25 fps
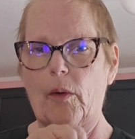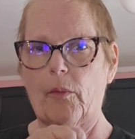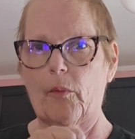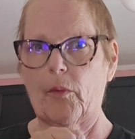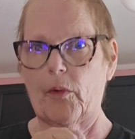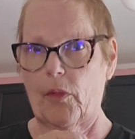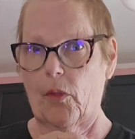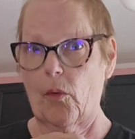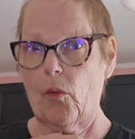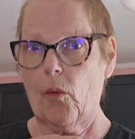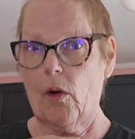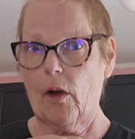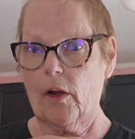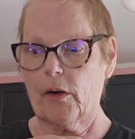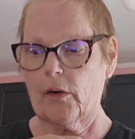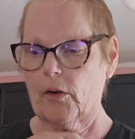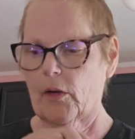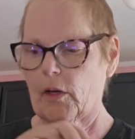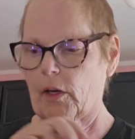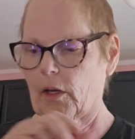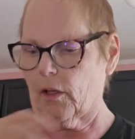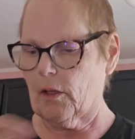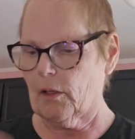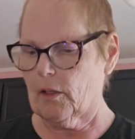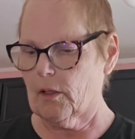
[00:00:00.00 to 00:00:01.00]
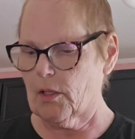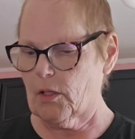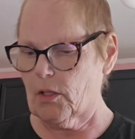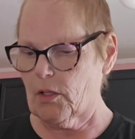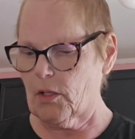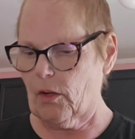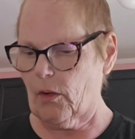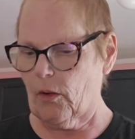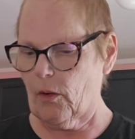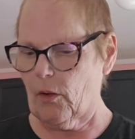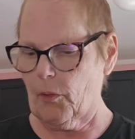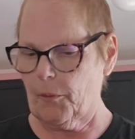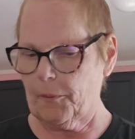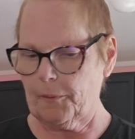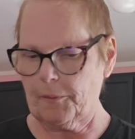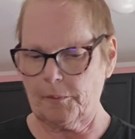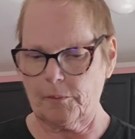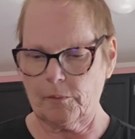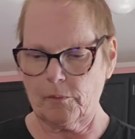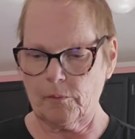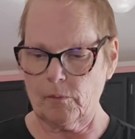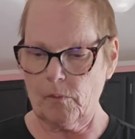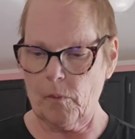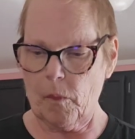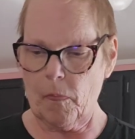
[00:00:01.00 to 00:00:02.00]
one with the water in it. So
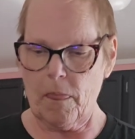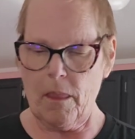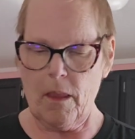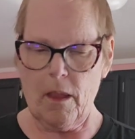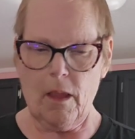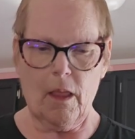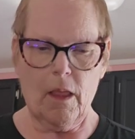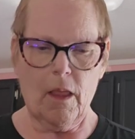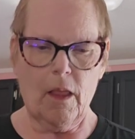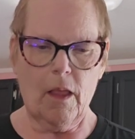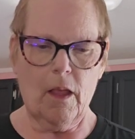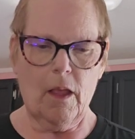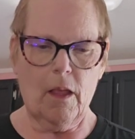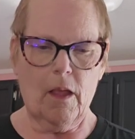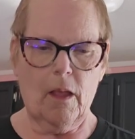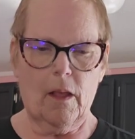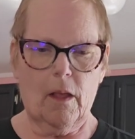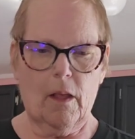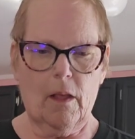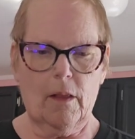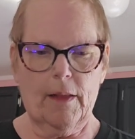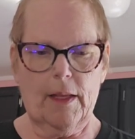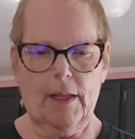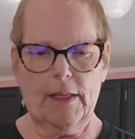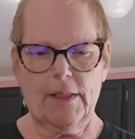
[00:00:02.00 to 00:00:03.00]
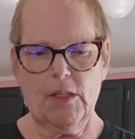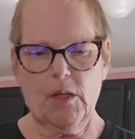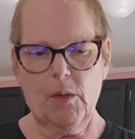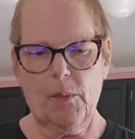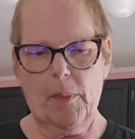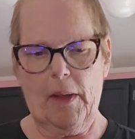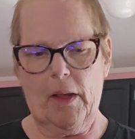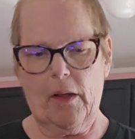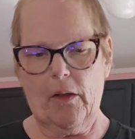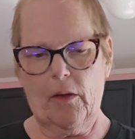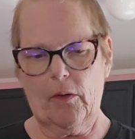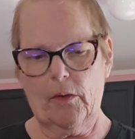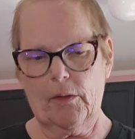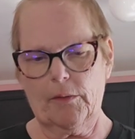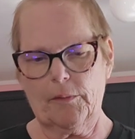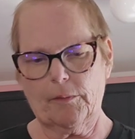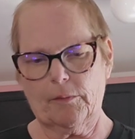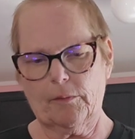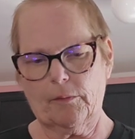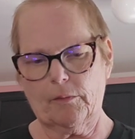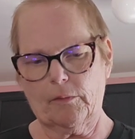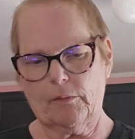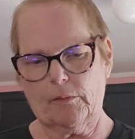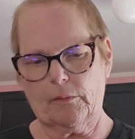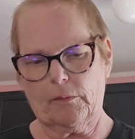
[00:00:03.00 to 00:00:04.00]
that's about,
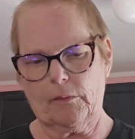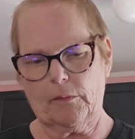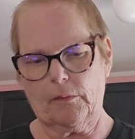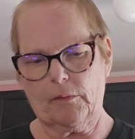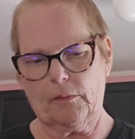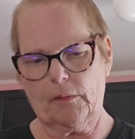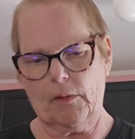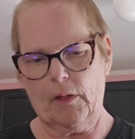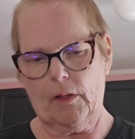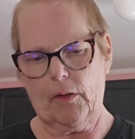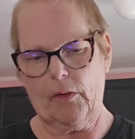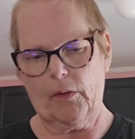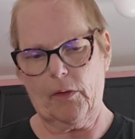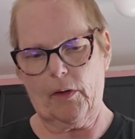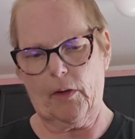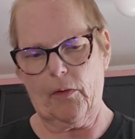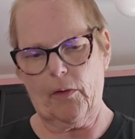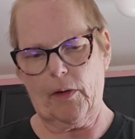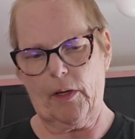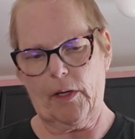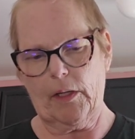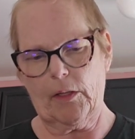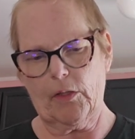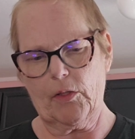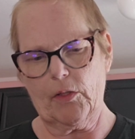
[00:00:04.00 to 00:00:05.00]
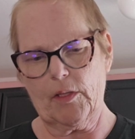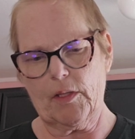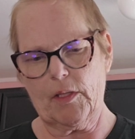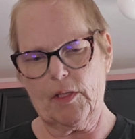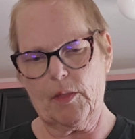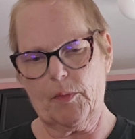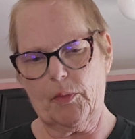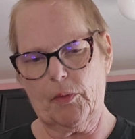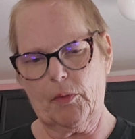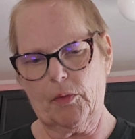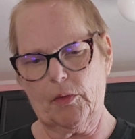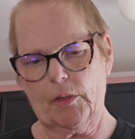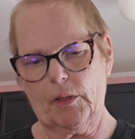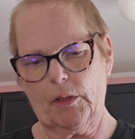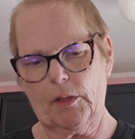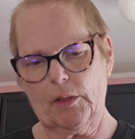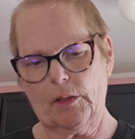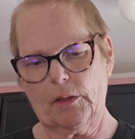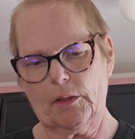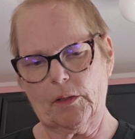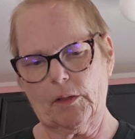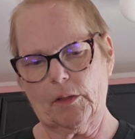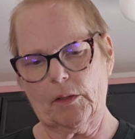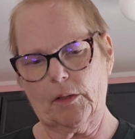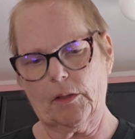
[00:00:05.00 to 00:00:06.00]
oh great, I just spilled
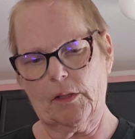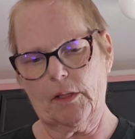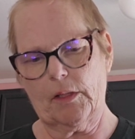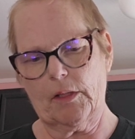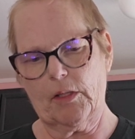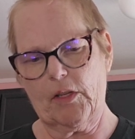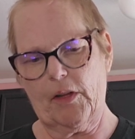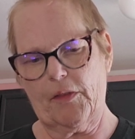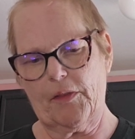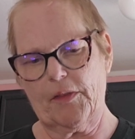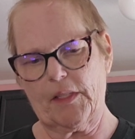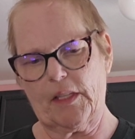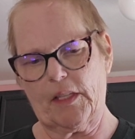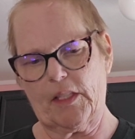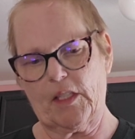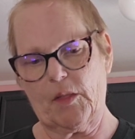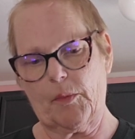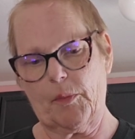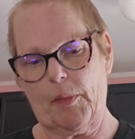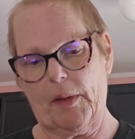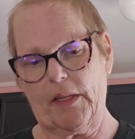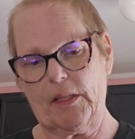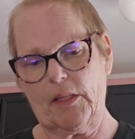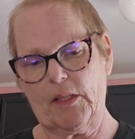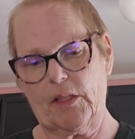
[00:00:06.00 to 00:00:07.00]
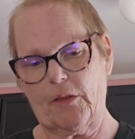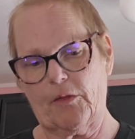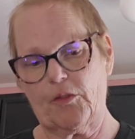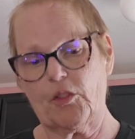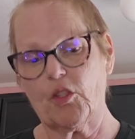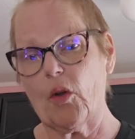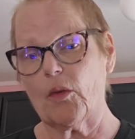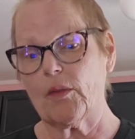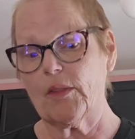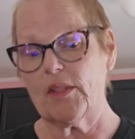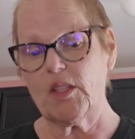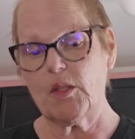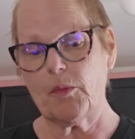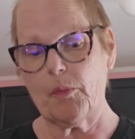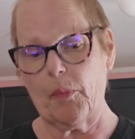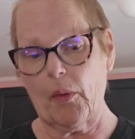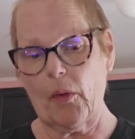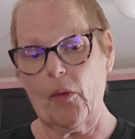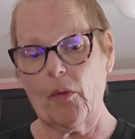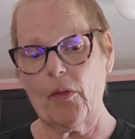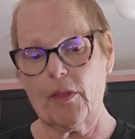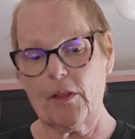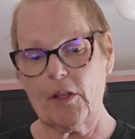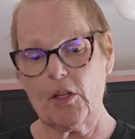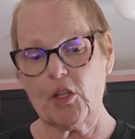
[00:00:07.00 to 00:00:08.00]
it. Stuff's expensive. Don't
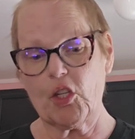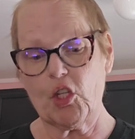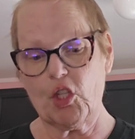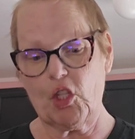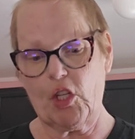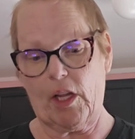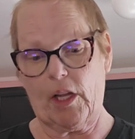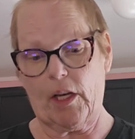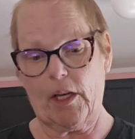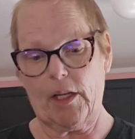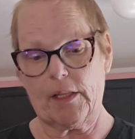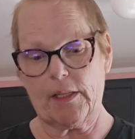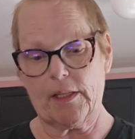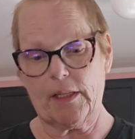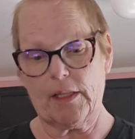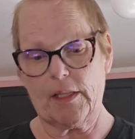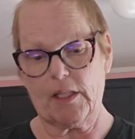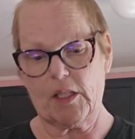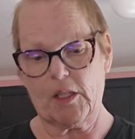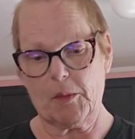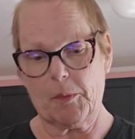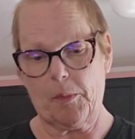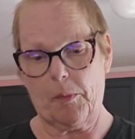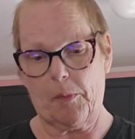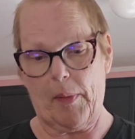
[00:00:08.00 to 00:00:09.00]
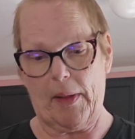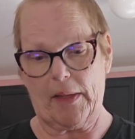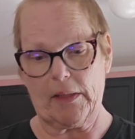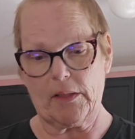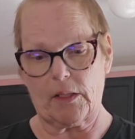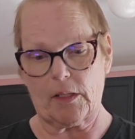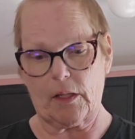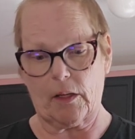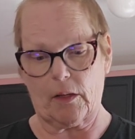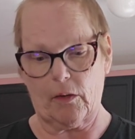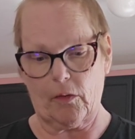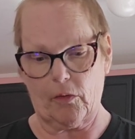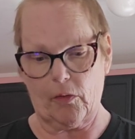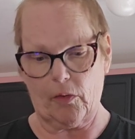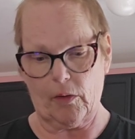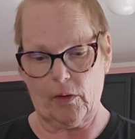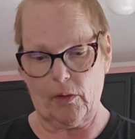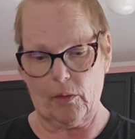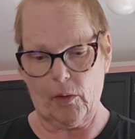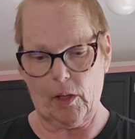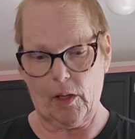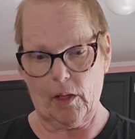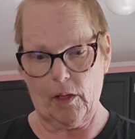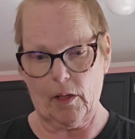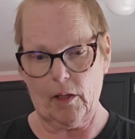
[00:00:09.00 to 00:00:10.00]
spill this shit. It's expensive,
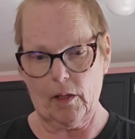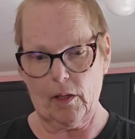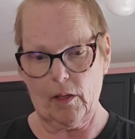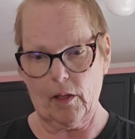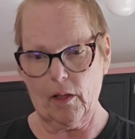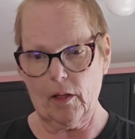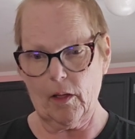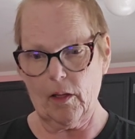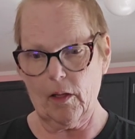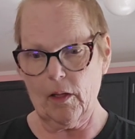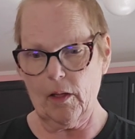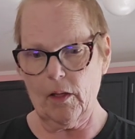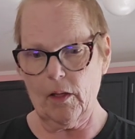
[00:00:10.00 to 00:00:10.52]
okay?